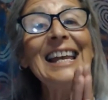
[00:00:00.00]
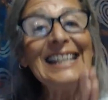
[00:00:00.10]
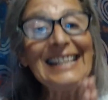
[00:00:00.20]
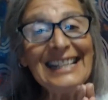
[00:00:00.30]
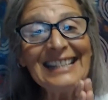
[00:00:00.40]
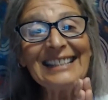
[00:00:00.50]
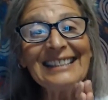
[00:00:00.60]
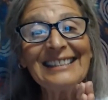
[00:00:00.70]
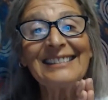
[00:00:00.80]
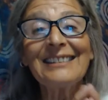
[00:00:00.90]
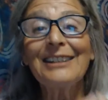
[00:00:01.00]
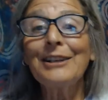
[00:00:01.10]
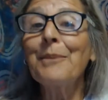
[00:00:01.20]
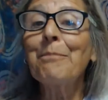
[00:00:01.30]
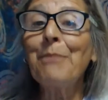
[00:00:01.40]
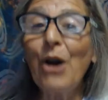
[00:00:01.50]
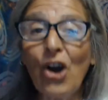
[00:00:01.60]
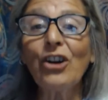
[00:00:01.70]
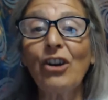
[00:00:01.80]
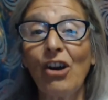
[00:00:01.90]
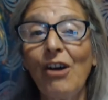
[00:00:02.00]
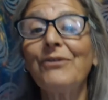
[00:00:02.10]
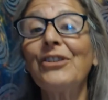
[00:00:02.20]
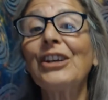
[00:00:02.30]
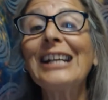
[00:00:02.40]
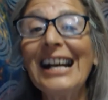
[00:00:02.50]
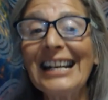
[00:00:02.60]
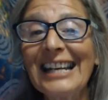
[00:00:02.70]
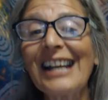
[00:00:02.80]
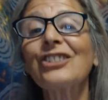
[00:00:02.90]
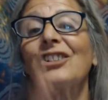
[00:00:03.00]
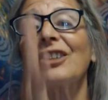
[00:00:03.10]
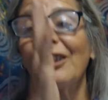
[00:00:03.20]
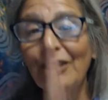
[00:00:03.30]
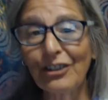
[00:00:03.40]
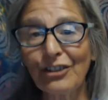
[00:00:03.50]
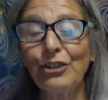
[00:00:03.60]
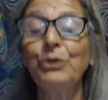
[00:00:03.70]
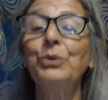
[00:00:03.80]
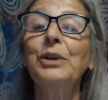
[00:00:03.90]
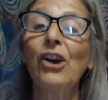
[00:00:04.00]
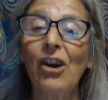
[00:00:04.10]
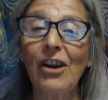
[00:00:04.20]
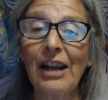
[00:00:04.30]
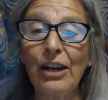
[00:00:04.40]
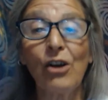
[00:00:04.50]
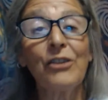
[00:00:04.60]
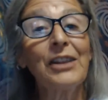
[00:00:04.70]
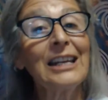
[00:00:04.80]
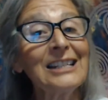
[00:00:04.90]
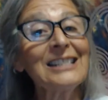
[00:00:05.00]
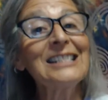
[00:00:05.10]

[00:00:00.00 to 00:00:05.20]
is part of the connection to who we are and all that is,